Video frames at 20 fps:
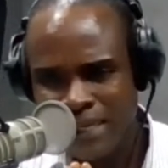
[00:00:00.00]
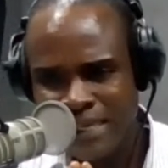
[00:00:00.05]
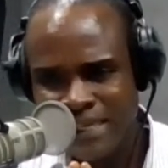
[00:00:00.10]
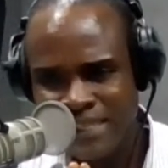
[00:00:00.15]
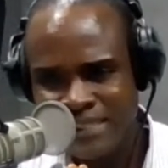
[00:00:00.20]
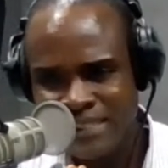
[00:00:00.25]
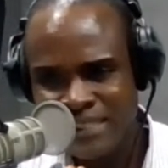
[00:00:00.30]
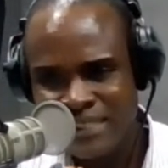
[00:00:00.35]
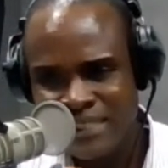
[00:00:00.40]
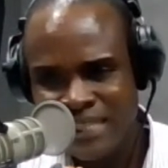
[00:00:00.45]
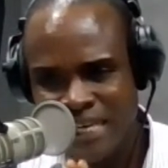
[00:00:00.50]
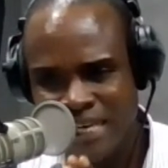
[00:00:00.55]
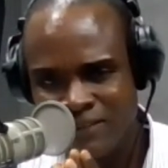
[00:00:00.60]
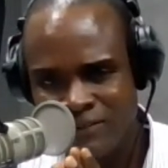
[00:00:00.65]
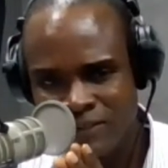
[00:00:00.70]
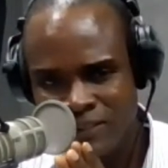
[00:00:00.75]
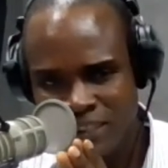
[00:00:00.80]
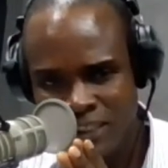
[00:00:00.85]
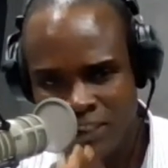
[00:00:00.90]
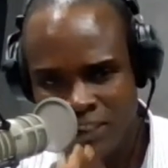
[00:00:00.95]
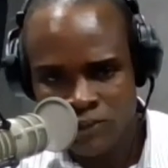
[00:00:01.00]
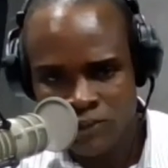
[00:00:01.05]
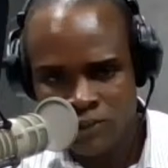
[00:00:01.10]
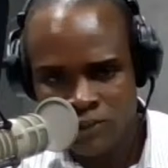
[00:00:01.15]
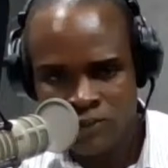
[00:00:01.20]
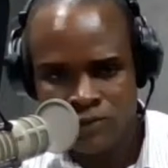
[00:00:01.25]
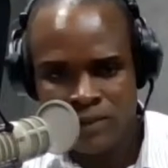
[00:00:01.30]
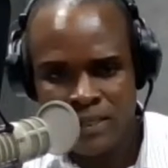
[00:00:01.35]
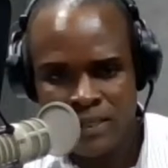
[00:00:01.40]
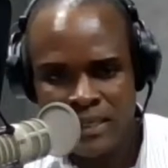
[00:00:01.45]
Is it
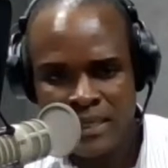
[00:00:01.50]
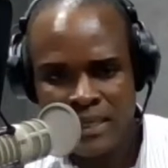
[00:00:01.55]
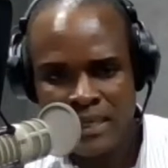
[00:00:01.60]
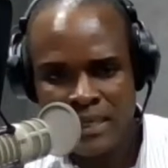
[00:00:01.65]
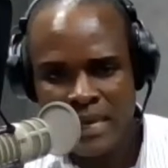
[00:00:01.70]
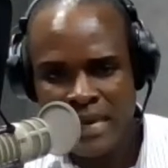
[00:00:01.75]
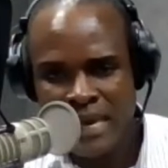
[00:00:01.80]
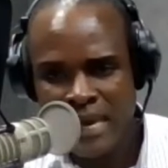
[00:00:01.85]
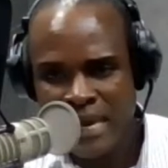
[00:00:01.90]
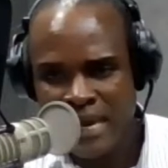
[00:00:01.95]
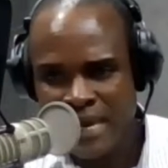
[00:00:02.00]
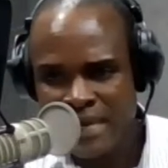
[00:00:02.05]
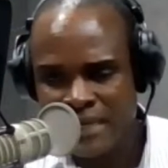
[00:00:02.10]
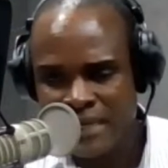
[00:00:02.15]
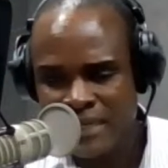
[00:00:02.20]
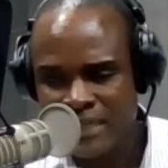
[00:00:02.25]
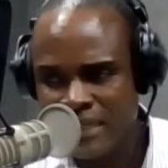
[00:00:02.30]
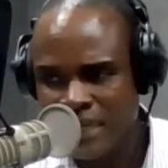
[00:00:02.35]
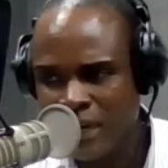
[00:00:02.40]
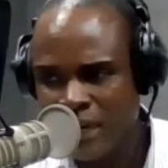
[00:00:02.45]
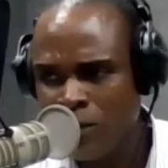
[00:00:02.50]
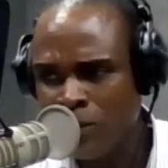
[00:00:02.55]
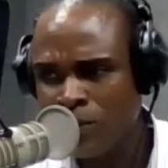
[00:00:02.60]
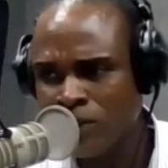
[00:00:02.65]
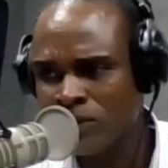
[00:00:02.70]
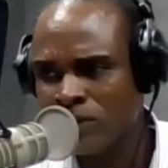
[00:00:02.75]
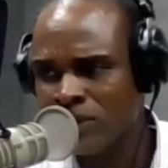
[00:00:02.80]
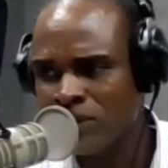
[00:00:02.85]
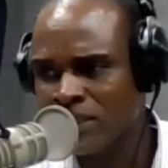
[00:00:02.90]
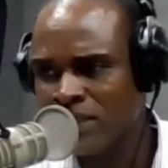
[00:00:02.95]
hereditary? And help
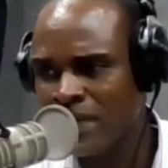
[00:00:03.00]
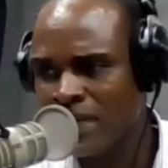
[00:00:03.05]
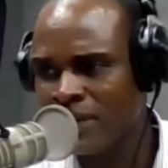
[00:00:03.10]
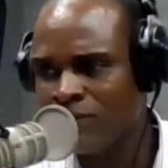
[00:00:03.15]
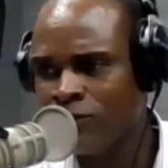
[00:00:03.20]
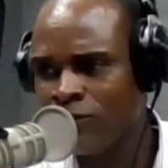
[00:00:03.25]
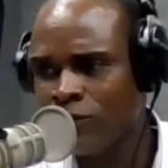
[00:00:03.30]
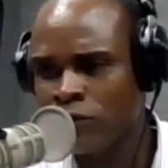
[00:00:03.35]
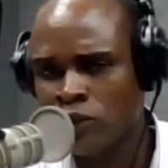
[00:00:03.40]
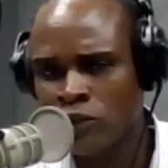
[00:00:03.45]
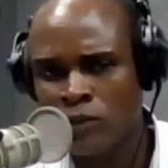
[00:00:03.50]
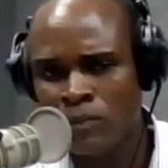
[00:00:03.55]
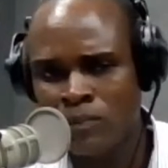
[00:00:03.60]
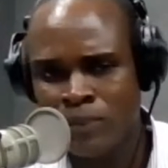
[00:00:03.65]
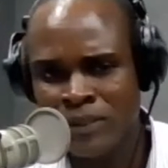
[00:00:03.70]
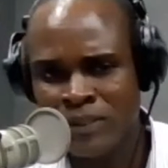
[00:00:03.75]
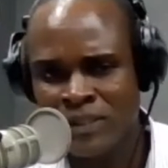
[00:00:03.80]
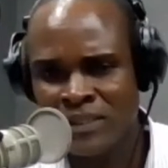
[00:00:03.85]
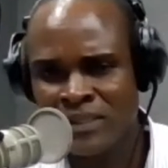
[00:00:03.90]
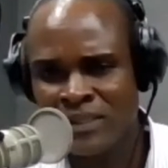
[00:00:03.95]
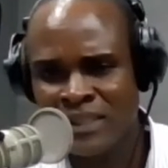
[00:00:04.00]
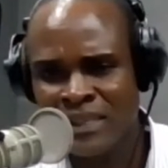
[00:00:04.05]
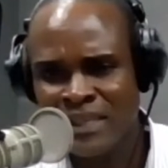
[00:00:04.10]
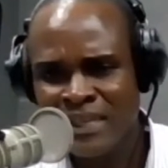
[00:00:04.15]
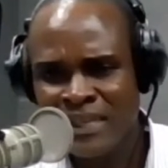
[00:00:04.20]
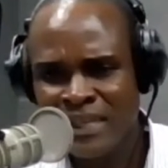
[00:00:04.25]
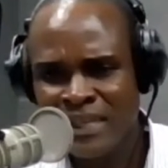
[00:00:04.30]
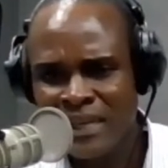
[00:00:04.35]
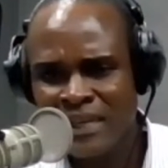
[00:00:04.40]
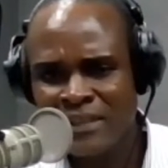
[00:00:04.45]
us understand for some persons
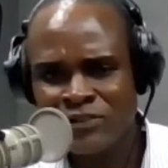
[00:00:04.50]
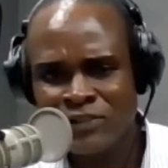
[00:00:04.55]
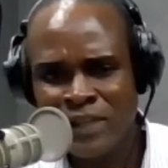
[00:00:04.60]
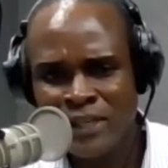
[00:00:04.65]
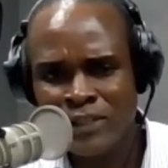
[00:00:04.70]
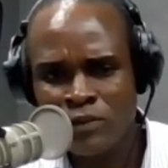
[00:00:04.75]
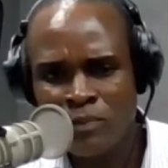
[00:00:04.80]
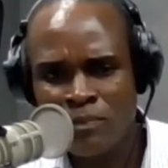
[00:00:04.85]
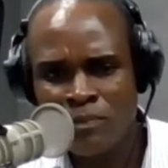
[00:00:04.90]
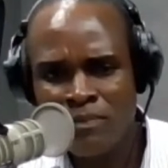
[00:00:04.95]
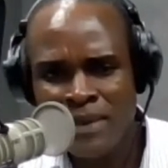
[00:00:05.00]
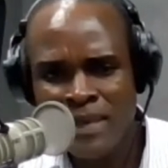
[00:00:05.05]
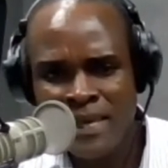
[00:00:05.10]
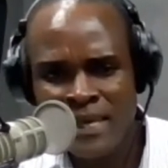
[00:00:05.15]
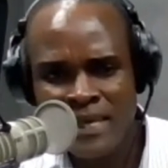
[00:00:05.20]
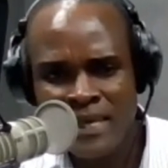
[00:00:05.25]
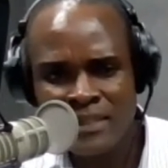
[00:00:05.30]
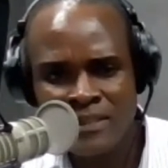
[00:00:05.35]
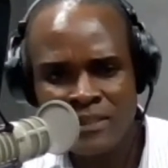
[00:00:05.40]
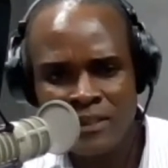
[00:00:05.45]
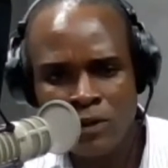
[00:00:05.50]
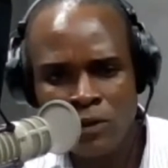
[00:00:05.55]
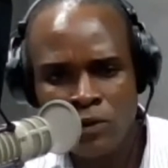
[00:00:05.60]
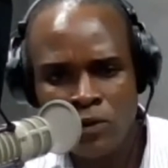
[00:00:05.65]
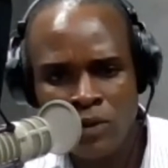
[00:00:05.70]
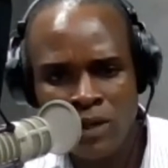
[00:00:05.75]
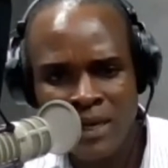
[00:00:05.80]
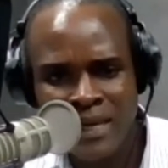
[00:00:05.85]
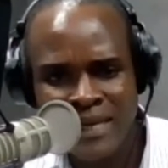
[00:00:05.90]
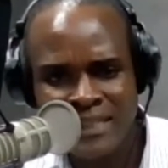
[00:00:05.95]
trying to make it
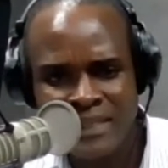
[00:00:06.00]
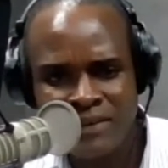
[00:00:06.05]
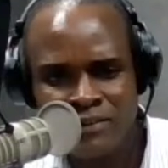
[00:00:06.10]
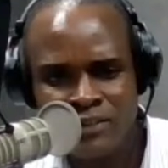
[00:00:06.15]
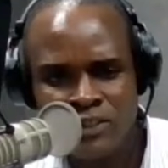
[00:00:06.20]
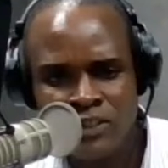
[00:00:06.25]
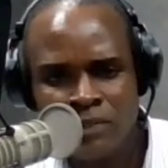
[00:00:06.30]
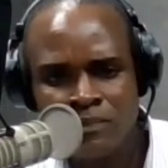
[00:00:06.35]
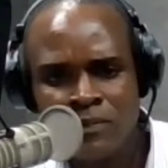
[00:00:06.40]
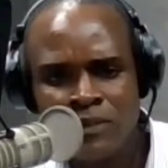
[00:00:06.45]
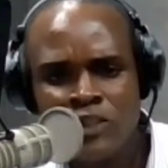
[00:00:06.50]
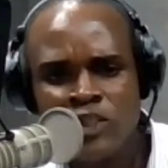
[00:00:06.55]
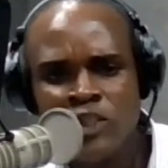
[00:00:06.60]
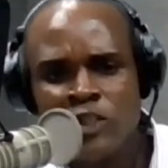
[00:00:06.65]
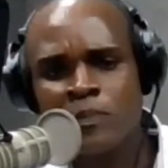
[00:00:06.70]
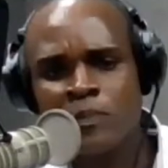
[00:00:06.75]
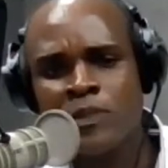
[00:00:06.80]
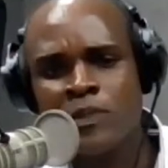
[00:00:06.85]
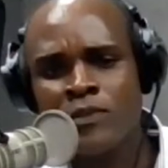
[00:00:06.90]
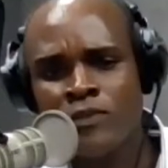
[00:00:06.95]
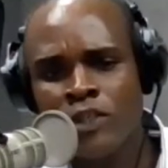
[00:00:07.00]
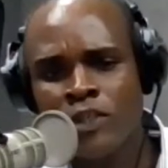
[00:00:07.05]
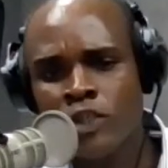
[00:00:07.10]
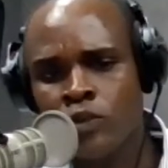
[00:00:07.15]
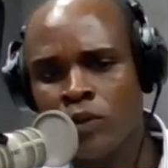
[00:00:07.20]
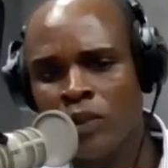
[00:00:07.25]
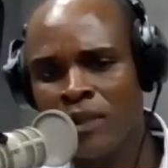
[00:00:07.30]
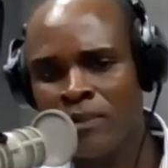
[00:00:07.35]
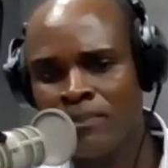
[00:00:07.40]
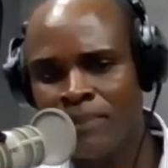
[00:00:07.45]
look like there is something
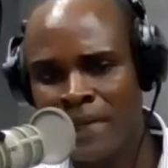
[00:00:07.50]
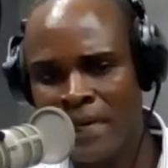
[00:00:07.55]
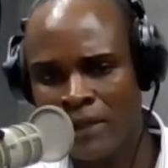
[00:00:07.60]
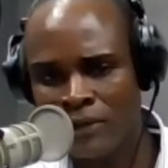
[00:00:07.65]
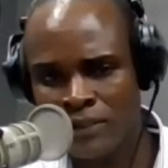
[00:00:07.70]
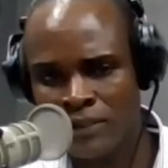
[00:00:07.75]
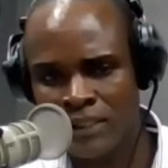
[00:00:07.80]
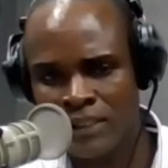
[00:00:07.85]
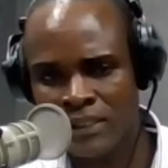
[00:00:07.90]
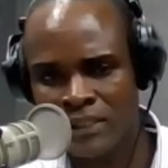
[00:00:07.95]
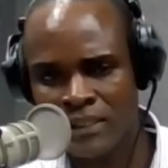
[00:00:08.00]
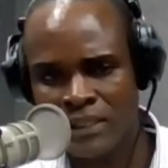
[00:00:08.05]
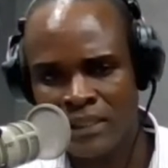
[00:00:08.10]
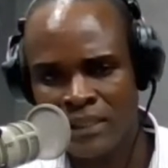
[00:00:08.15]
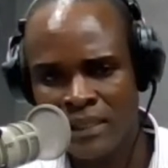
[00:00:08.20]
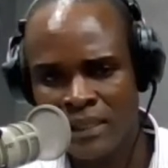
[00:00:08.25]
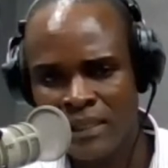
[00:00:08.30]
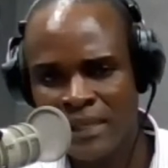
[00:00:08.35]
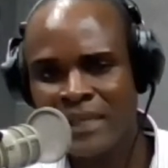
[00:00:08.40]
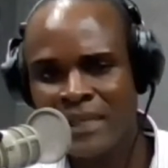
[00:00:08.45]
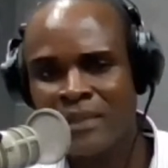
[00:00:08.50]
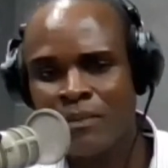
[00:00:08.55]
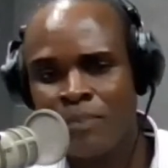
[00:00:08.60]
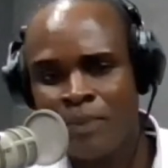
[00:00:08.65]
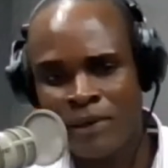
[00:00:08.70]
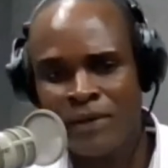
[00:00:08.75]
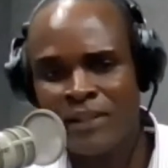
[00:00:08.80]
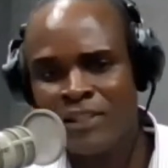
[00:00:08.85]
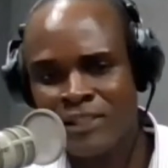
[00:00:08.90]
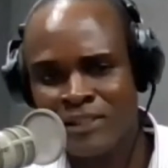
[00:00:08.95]
spiritual about it that the
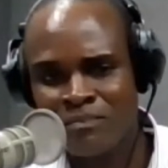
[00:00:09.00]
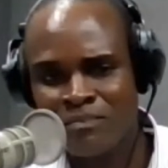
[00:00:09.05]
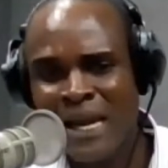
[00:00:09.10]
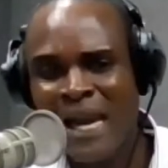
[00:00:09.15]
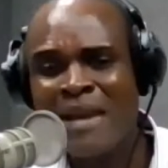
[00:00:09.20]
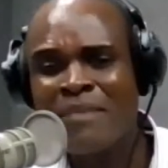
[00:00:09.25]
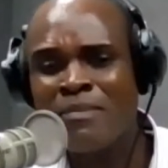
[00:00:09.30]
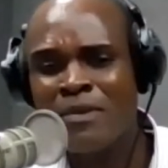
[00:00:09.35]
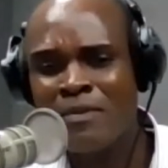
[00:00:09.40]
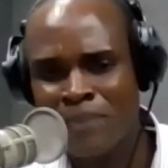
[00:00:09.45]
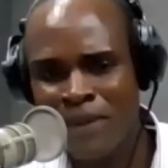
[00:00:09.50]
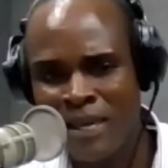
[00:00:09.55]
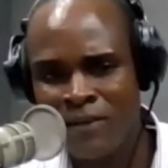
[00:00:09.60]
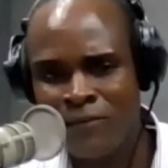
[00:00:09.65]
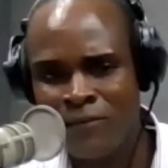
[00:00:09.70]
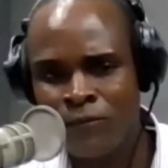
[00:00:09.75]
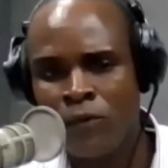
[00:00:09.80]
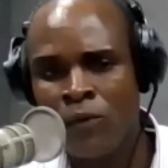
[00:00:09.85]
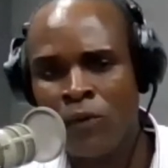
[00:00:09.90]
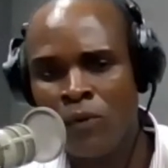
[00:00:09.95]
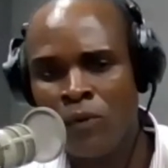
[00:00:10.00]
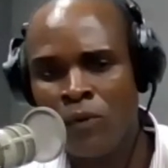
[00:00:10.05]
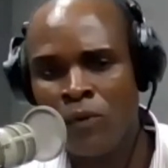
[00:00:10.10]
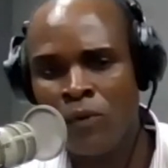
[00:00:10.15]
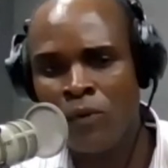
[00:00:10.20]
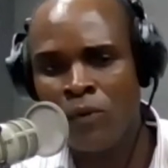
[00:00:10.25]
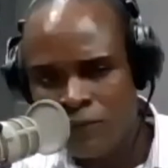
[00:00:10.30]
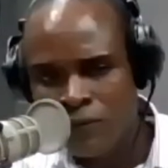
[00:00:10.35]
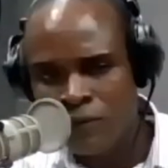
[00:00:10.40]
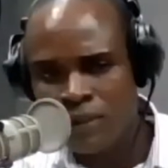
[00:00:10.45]
parents might be paying
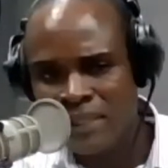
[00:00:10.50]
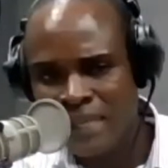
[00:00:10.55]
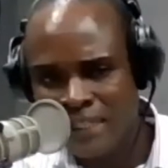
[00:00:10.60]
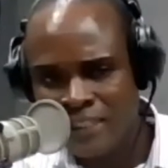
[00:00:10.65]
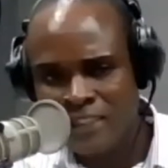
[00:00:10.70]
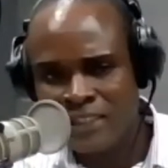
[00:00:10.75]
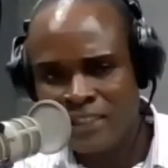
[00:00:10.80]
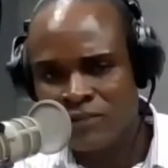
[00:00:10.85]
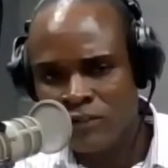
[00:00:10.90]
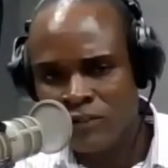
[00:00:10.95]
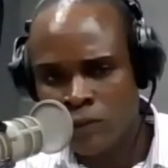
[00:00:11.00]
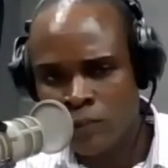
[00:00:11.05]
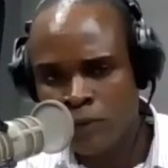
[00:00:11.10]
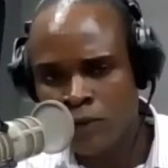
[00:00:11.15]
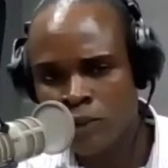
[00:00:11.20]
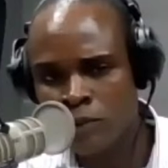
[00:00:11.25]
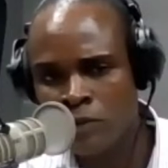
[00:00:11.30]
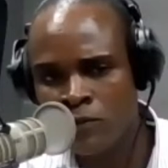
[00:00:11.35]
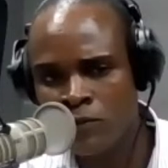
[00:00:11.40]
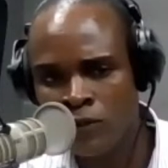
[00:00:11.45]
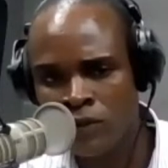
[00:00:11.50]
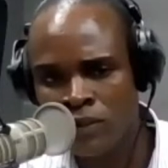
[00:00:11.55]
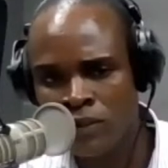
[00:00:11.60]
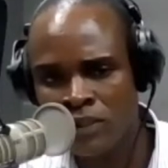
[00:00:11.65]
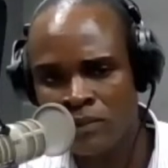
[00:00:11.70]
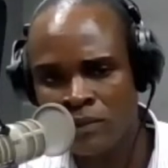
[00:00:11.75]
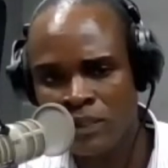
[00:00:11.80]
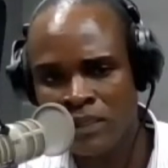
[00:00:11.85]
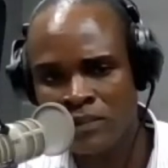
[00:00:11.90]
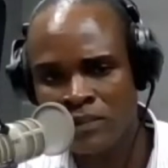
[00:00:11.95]
for that's responsible for
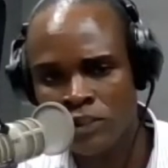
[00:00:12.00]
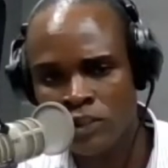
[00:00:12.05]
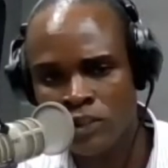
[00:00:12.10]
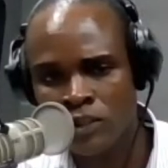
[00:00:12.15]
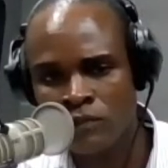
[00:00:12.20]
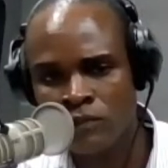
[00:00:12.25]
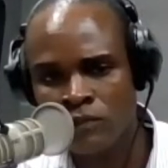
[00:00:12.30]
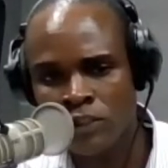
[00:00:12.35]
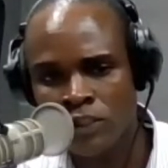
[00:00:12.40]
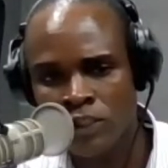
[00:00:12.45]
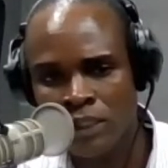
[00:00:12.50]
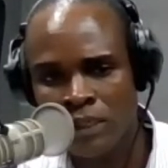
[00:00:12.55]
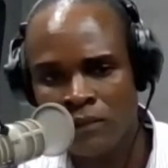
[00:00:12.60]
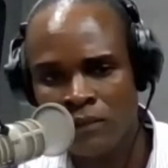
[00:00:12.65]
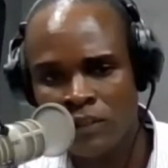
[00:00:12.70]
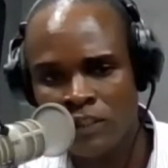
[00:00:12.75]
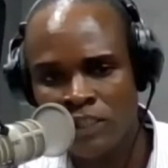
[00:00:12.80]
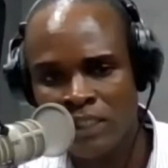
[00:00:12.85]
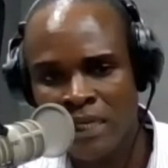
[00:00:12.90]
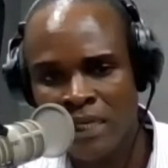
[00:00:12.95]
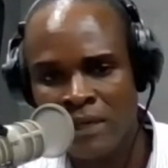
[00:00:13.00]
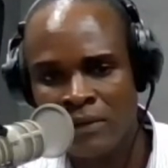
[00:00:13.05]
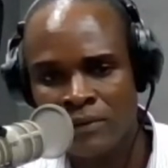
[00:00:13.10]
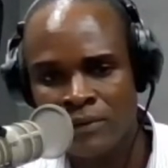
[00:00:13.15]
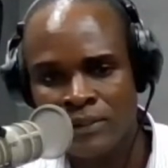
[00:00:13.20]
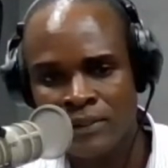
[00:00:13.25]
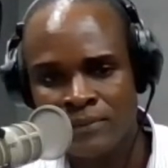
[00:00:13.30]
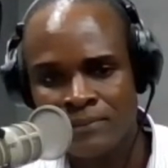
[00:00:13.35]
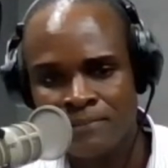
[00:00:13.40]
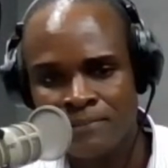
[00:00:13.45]
the condition of the child
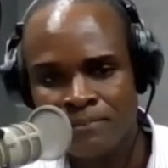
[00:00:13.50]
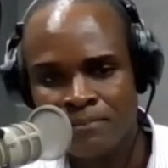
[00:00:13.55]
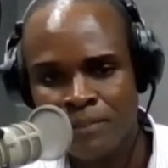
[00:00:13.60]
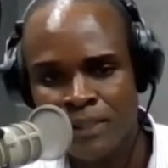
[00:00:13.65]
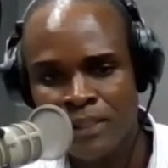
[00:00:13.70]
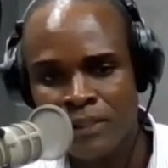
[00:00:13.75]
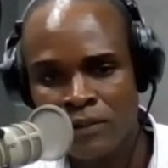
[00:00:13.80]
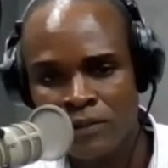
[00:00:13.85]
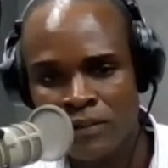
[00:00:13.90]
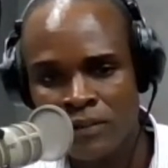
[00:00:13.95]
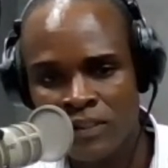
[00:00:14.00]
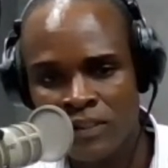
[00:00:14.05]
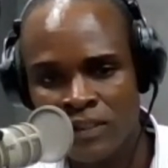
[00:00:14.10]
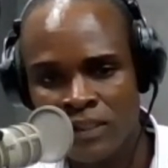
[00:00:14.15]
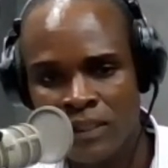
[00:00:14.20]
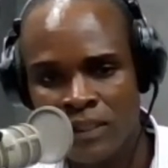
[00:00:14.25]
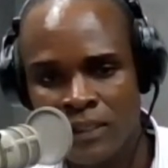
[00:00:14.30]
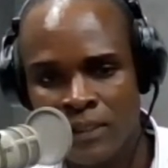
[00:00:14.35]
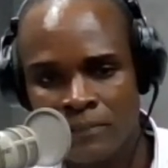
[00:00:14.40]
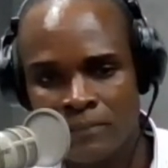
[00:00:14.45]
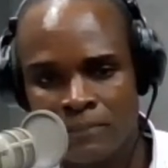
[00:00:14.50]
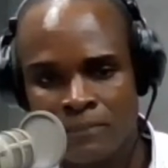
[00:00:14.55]
being autistic.